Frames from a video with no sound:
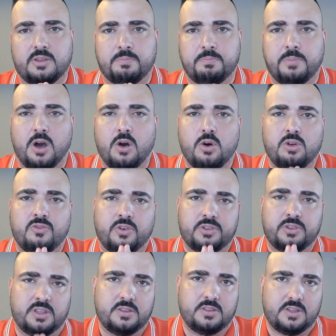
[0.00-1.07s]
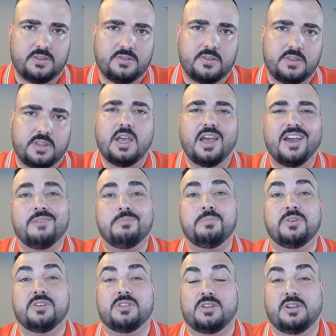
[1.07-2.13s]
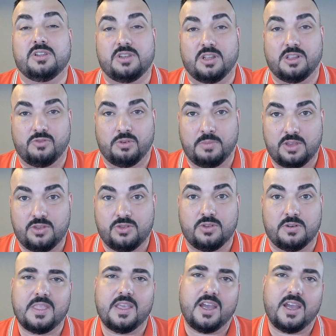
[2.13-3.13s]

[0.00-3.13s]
the power of authenticity and personal transformation.